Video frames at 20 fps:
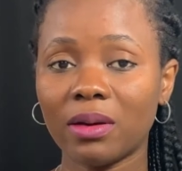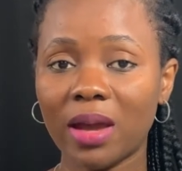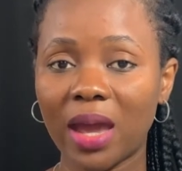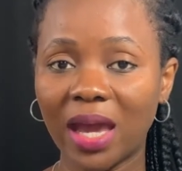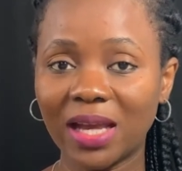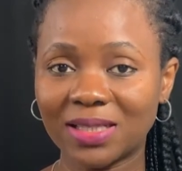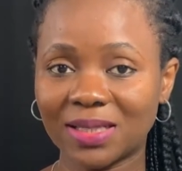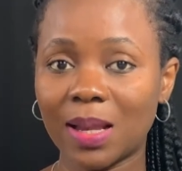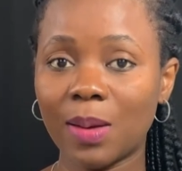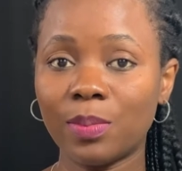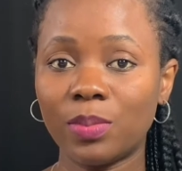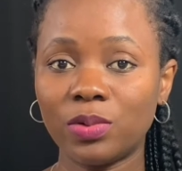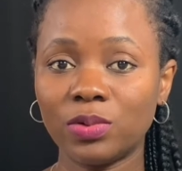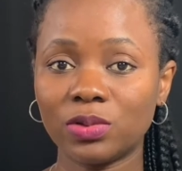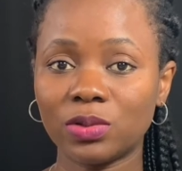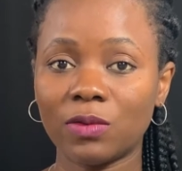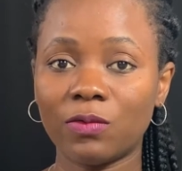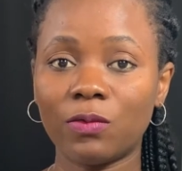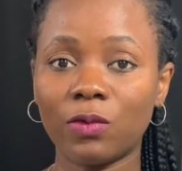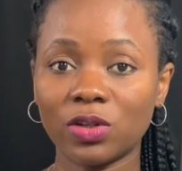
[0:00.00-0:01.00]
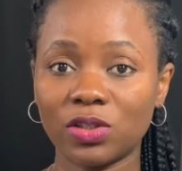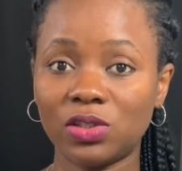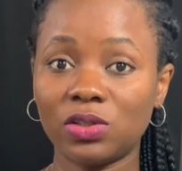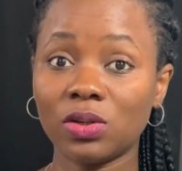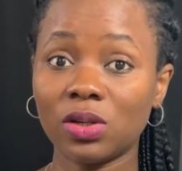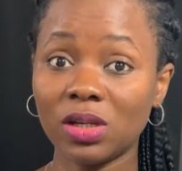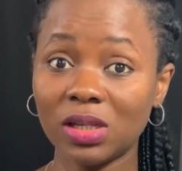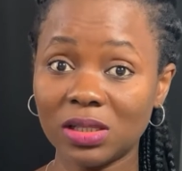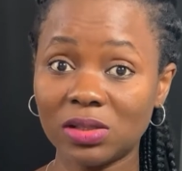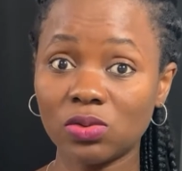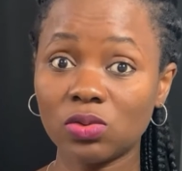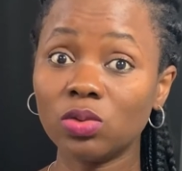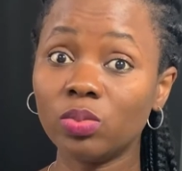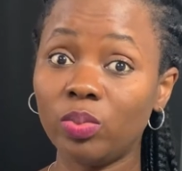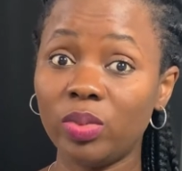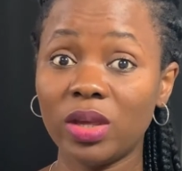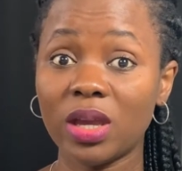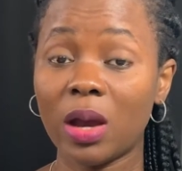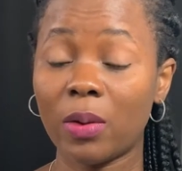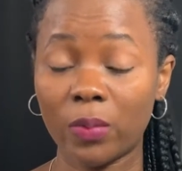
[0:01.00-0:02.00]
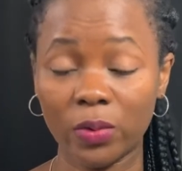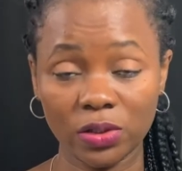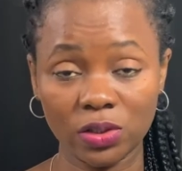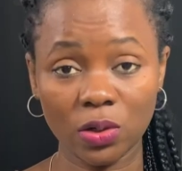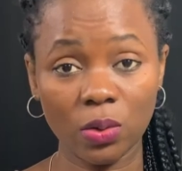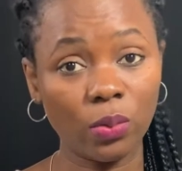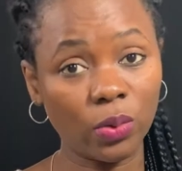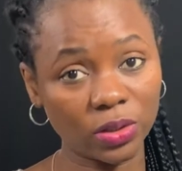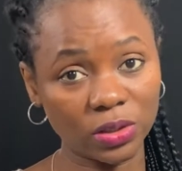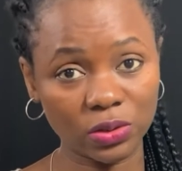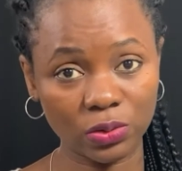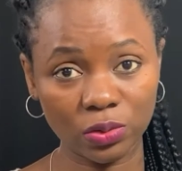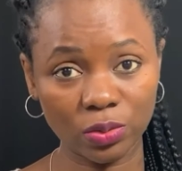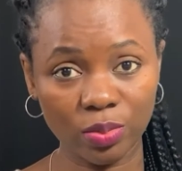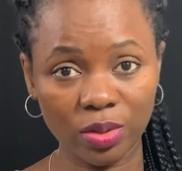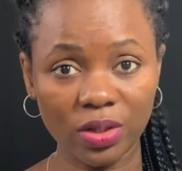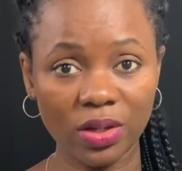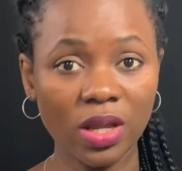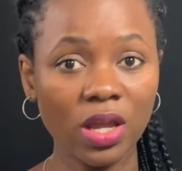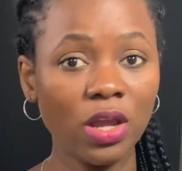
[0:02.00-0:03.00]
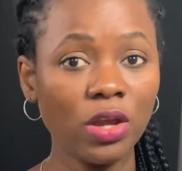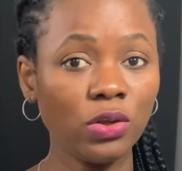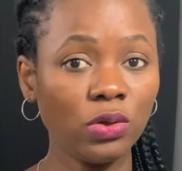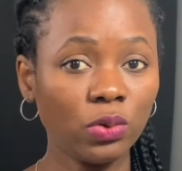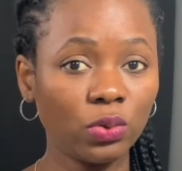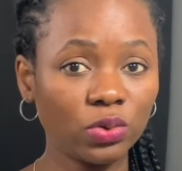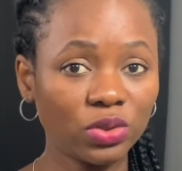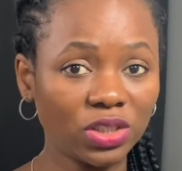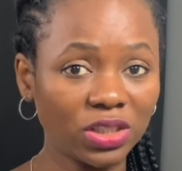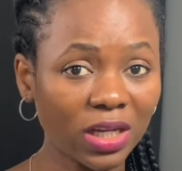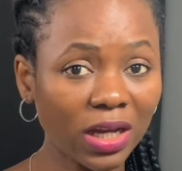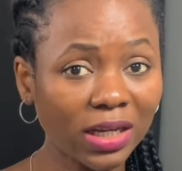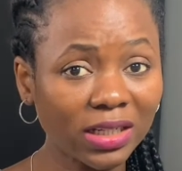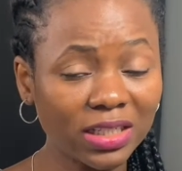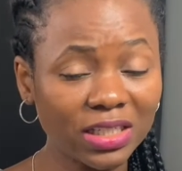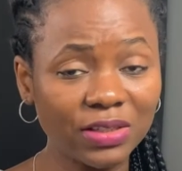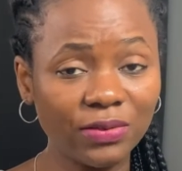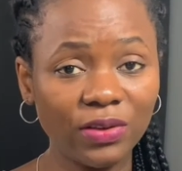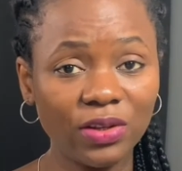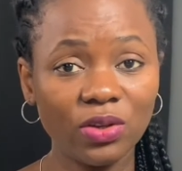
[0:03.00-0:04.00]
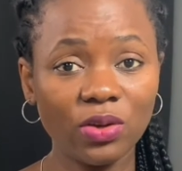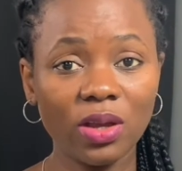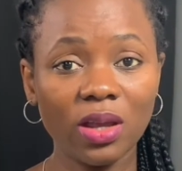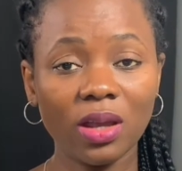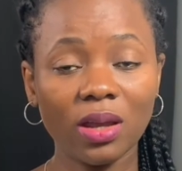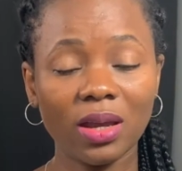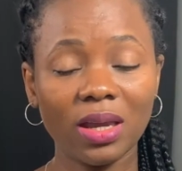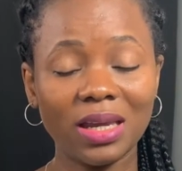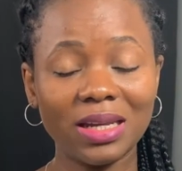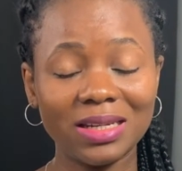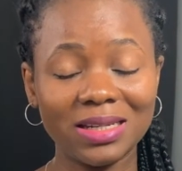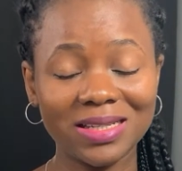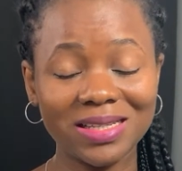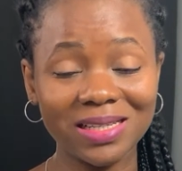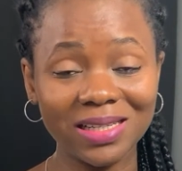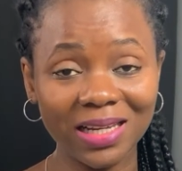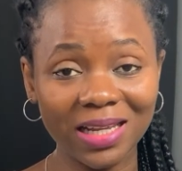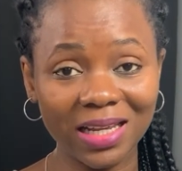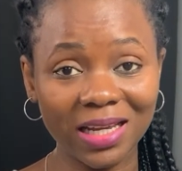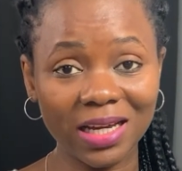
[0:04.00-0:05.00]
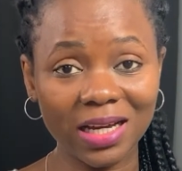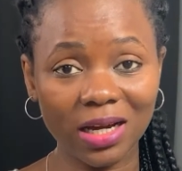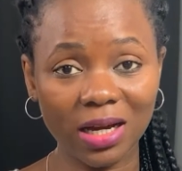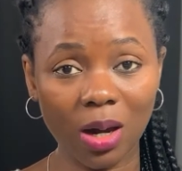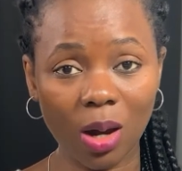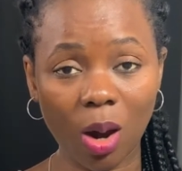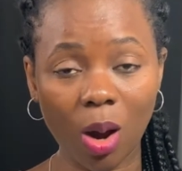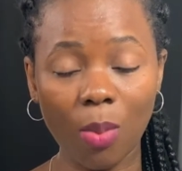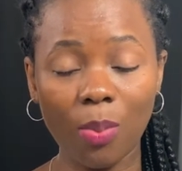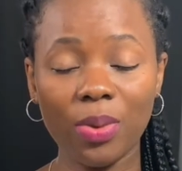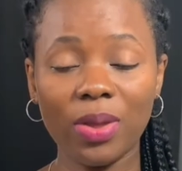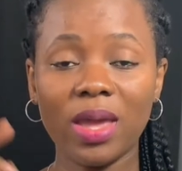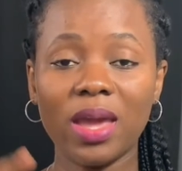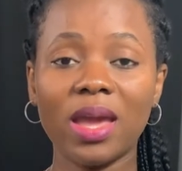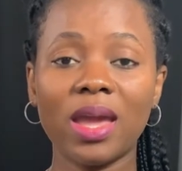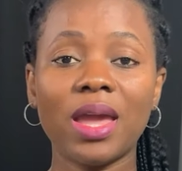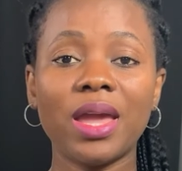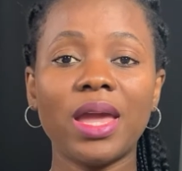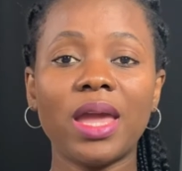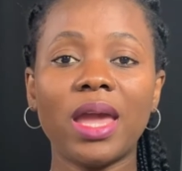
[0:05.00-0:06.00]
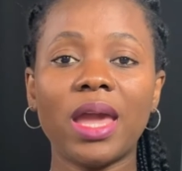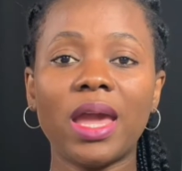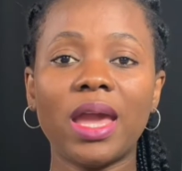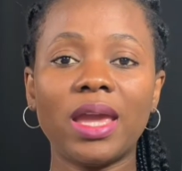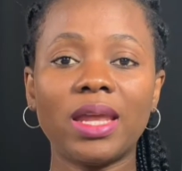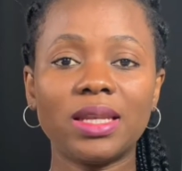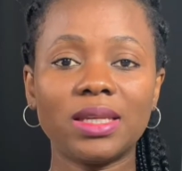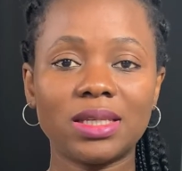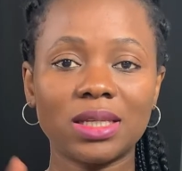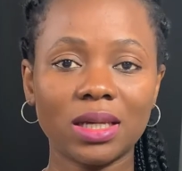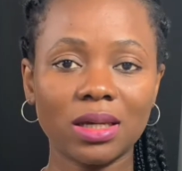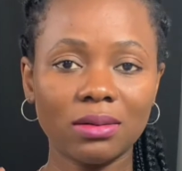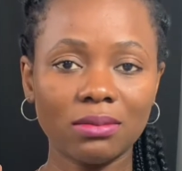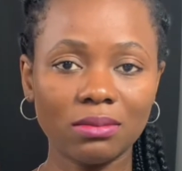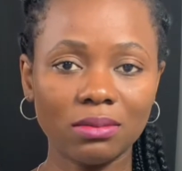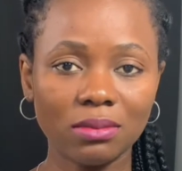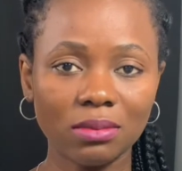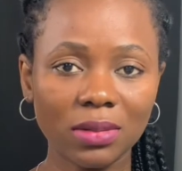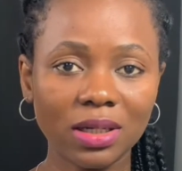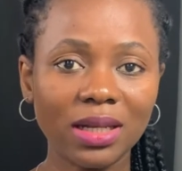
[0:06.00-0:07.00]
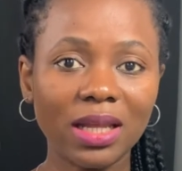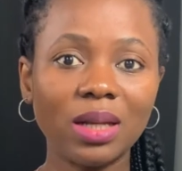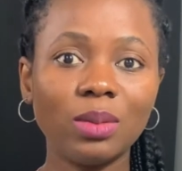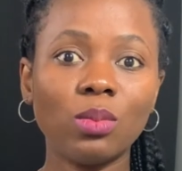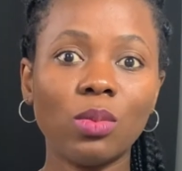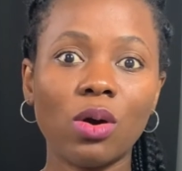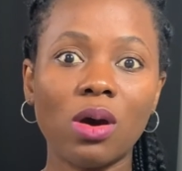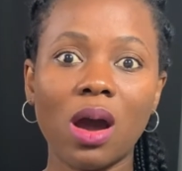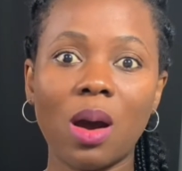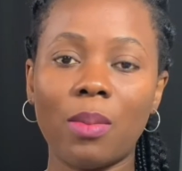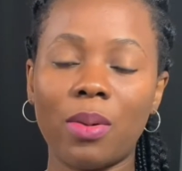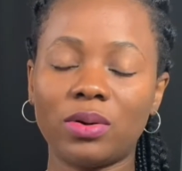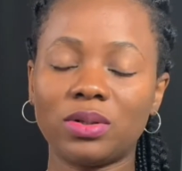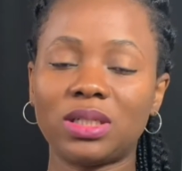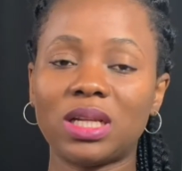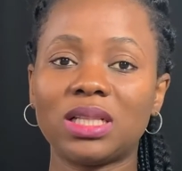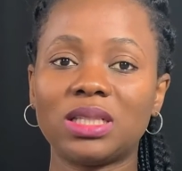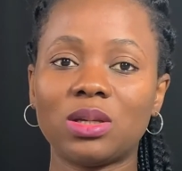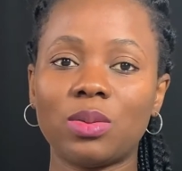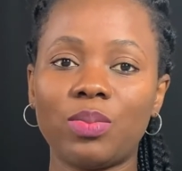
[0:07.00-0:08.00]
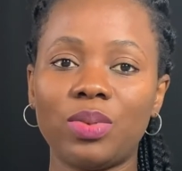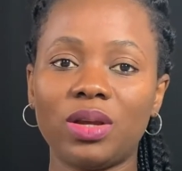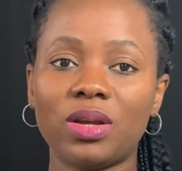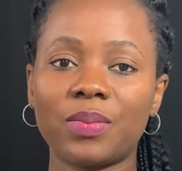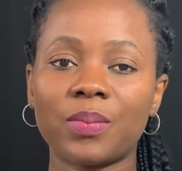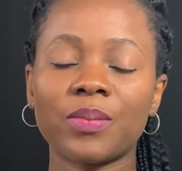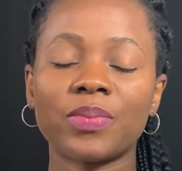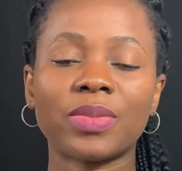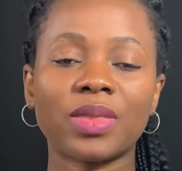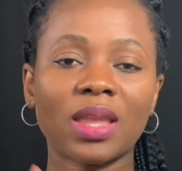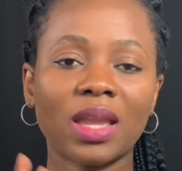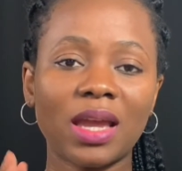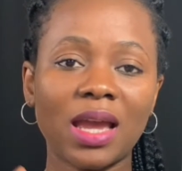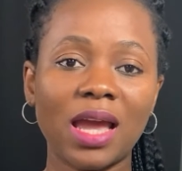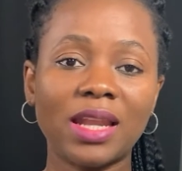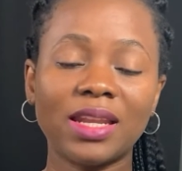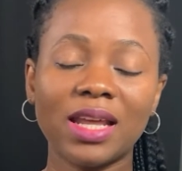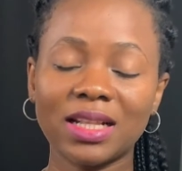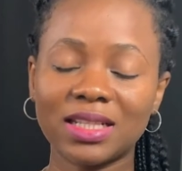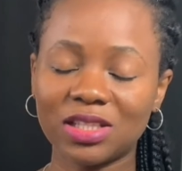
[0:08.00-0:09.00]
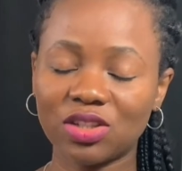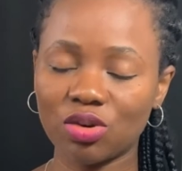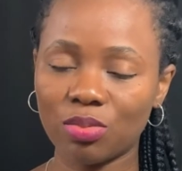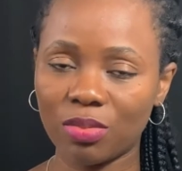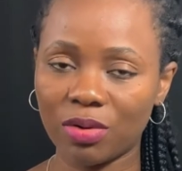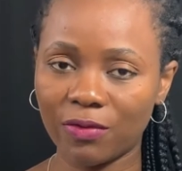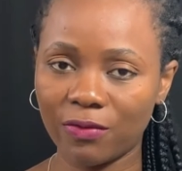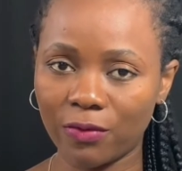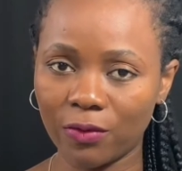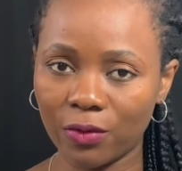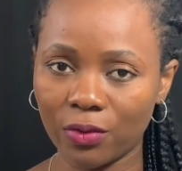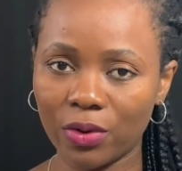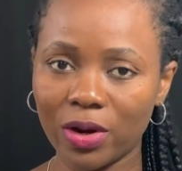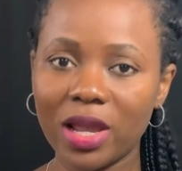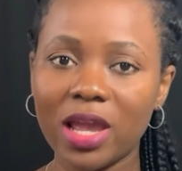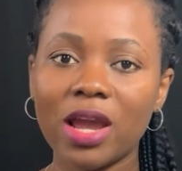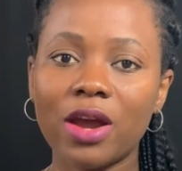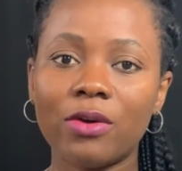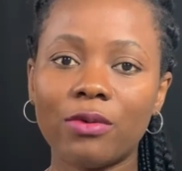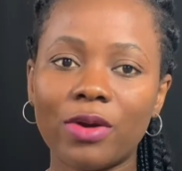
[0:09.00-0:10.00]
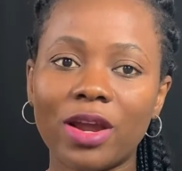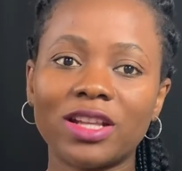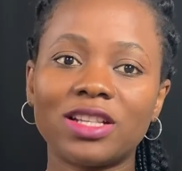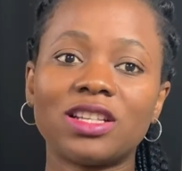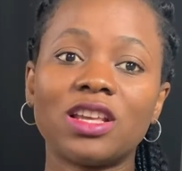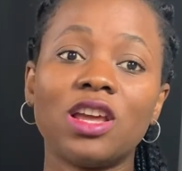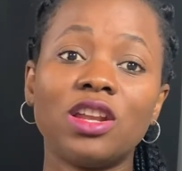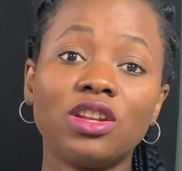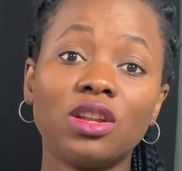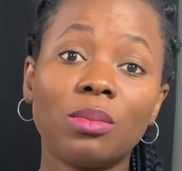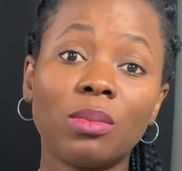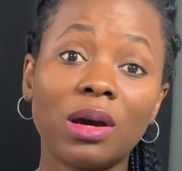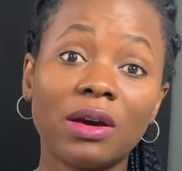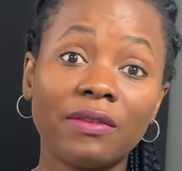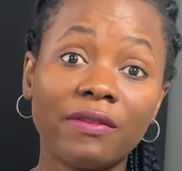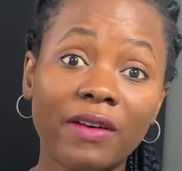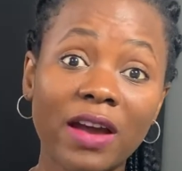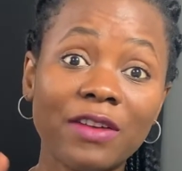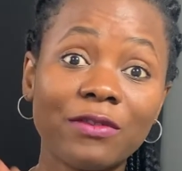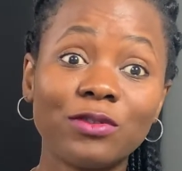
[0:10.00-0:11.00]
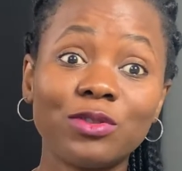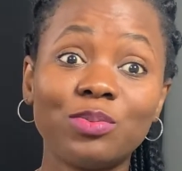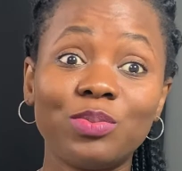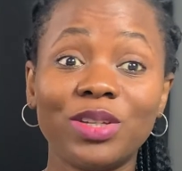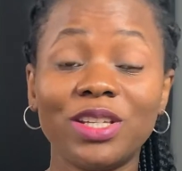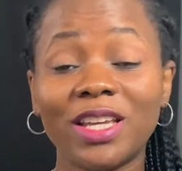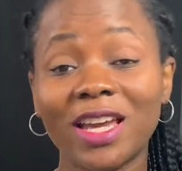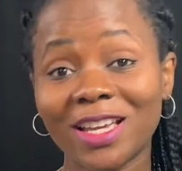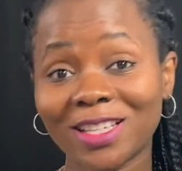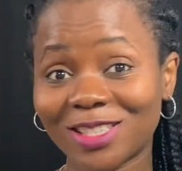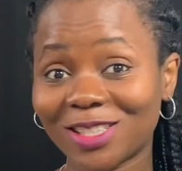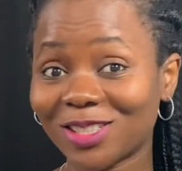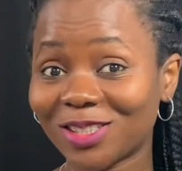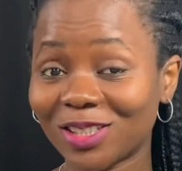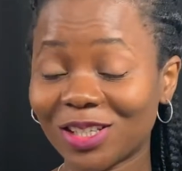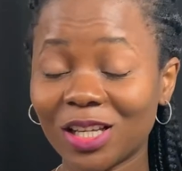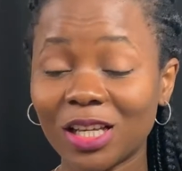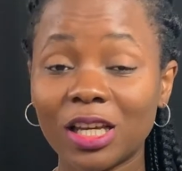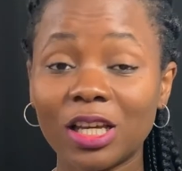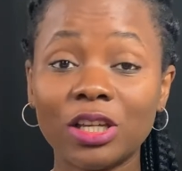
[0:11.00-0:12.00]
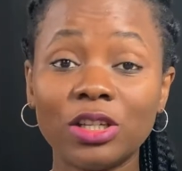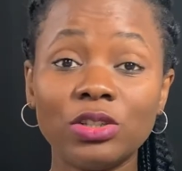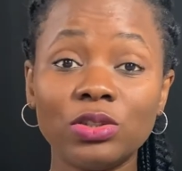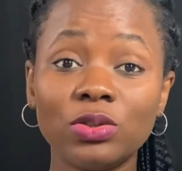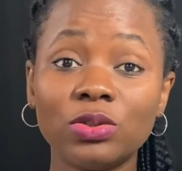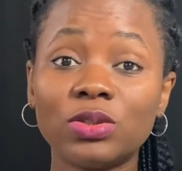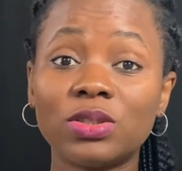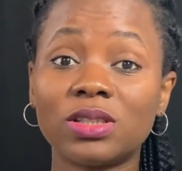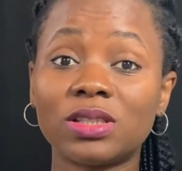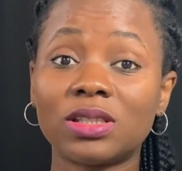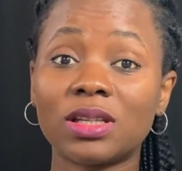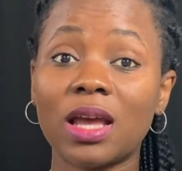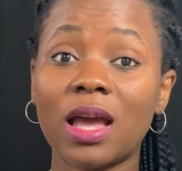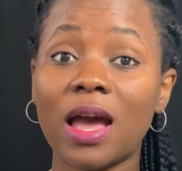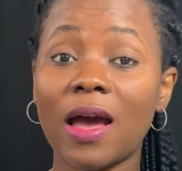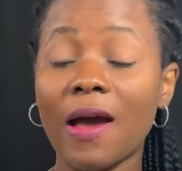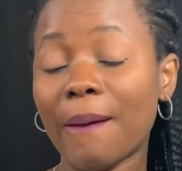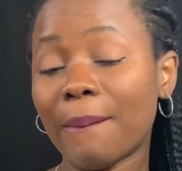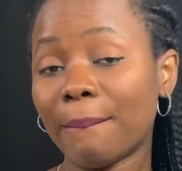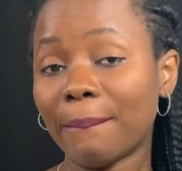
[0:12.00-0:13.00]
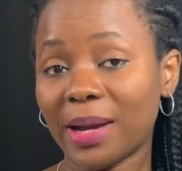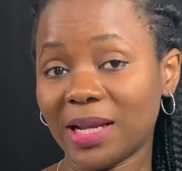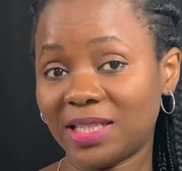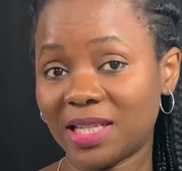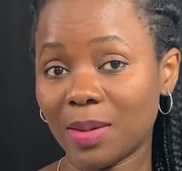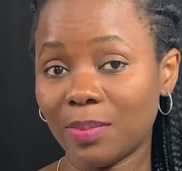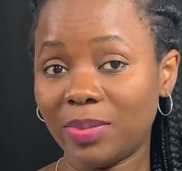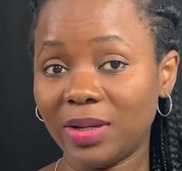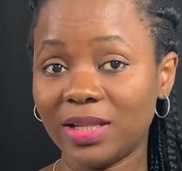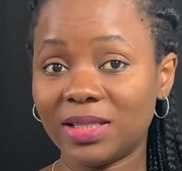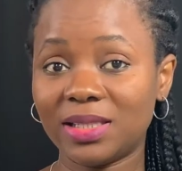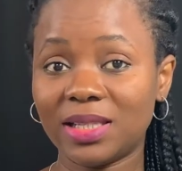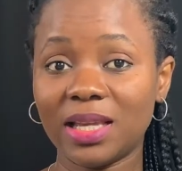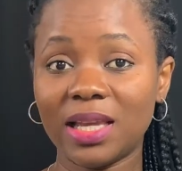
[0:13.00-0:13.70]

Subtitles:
examples of what your needs could be and what your wants could be. You could check this video in this link up here and learn more about that topic. And that's number 4. Right, number 5 would be, yes, use my template.